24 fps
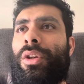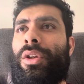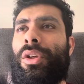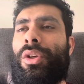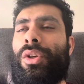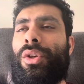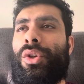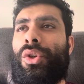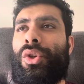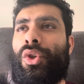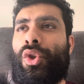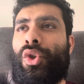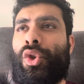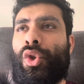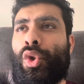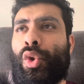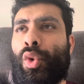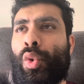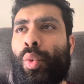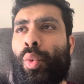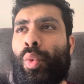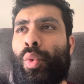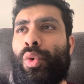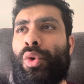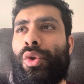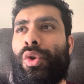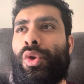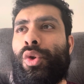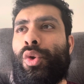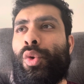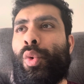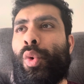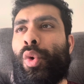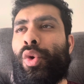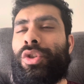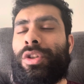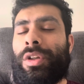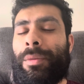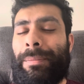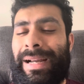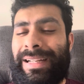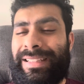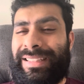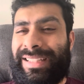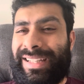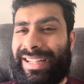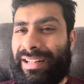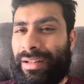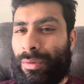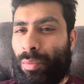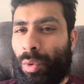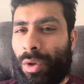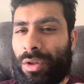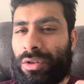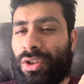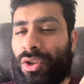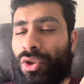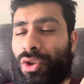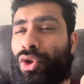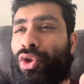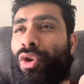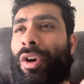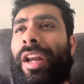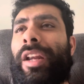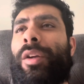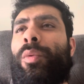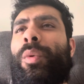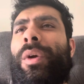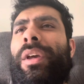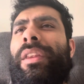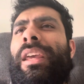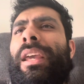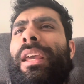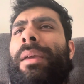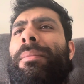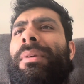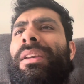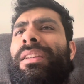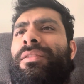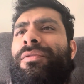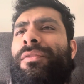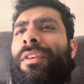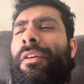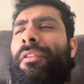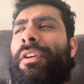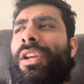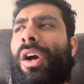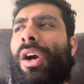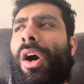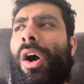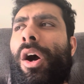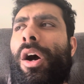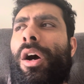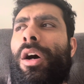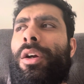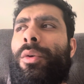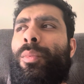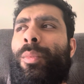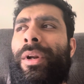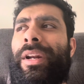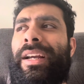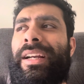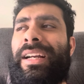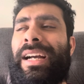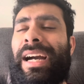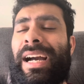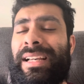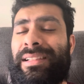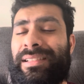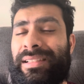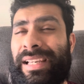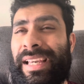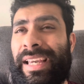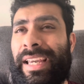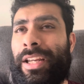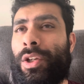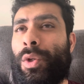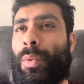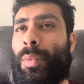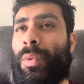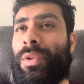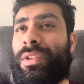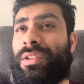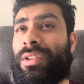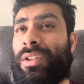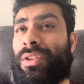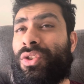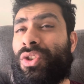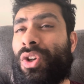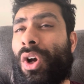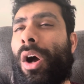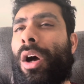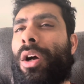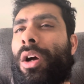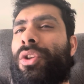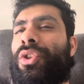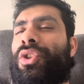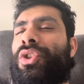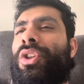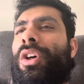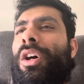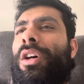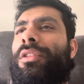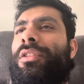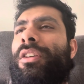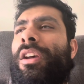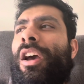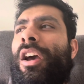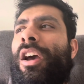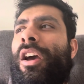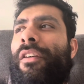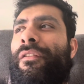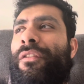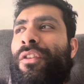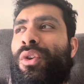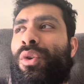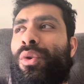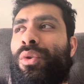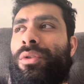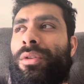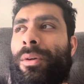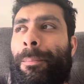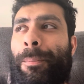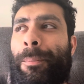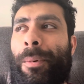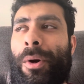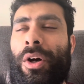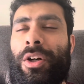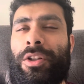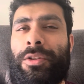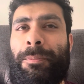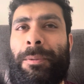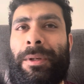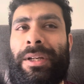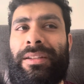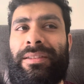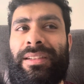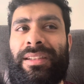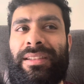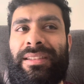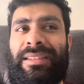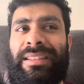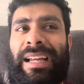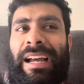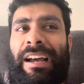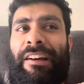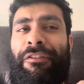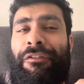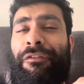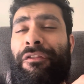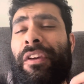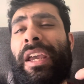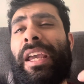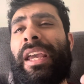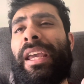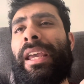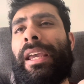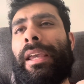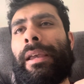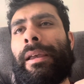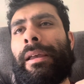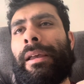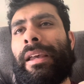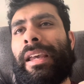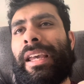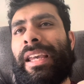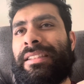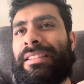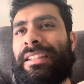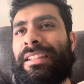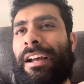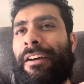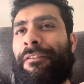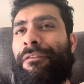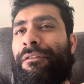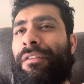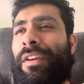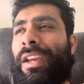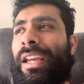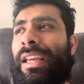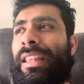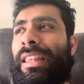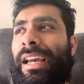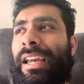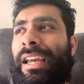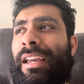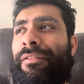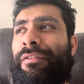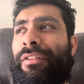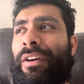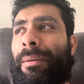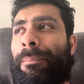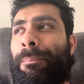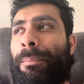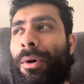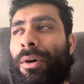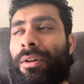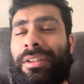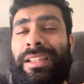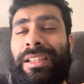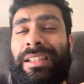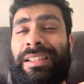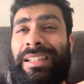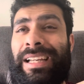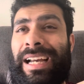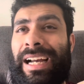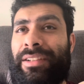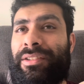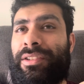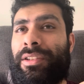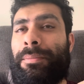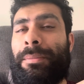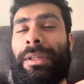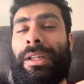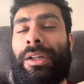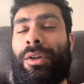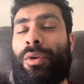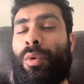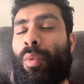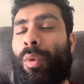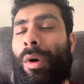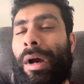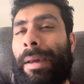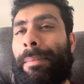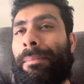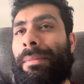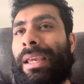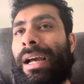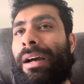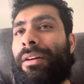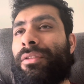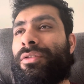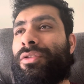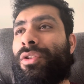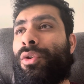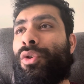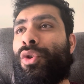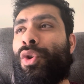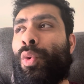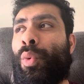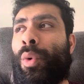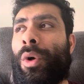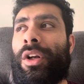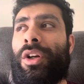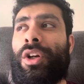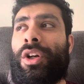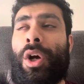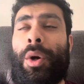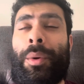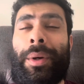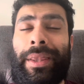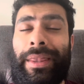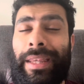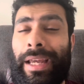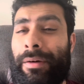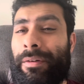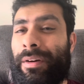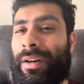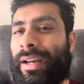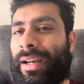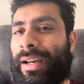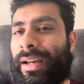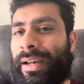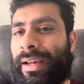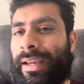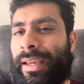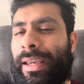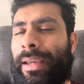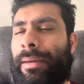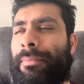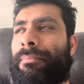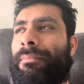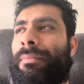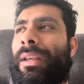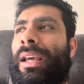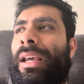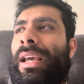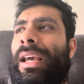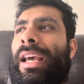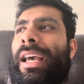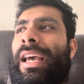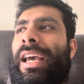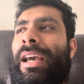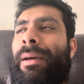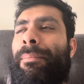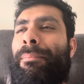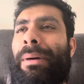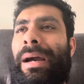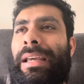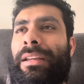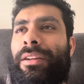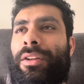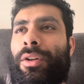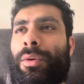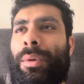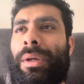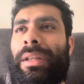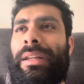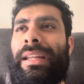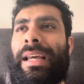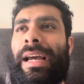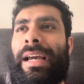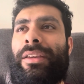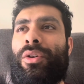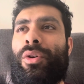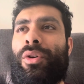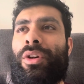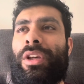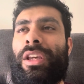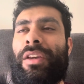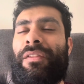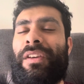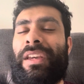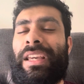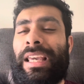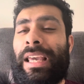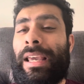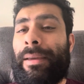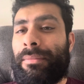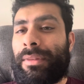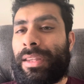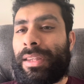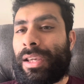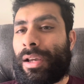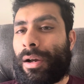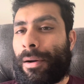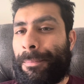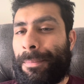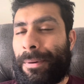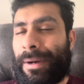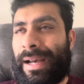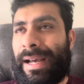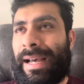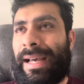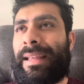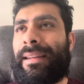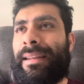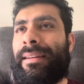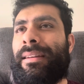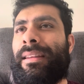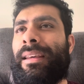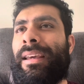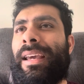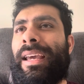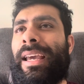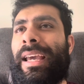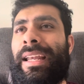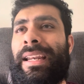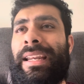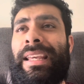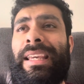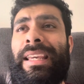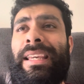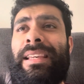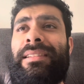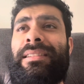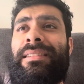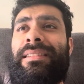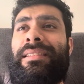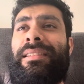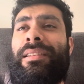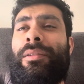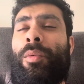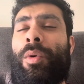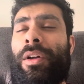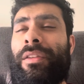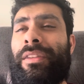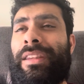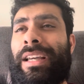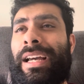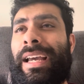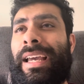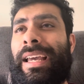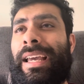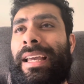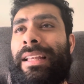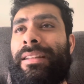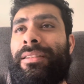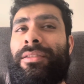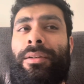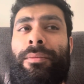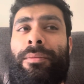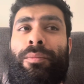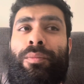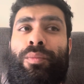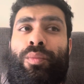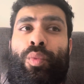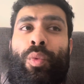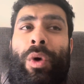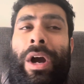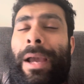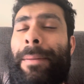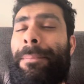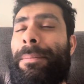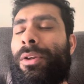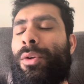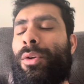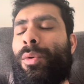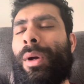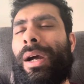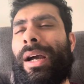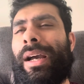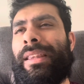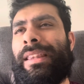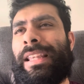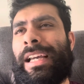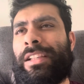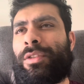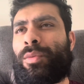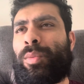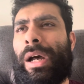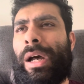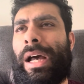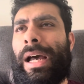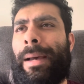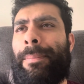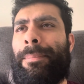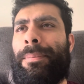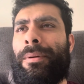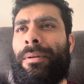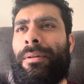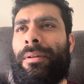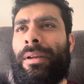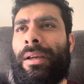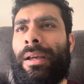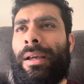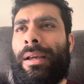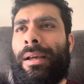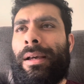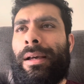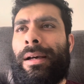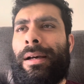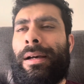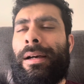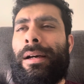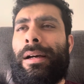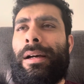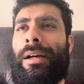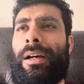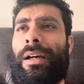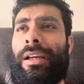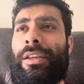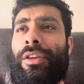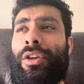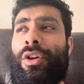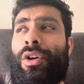you you automatically want to trade with him. It's very hard when a guy's hitting you with such hard shots for you to box because it's that fear. It's that fear that if I box, he catches me, he could wipe me out. So you want to go in there and hurt him. And by doing that, you're giving him the upper hand and he's the one that ends up wiping you out. And that's what happened. Uh, you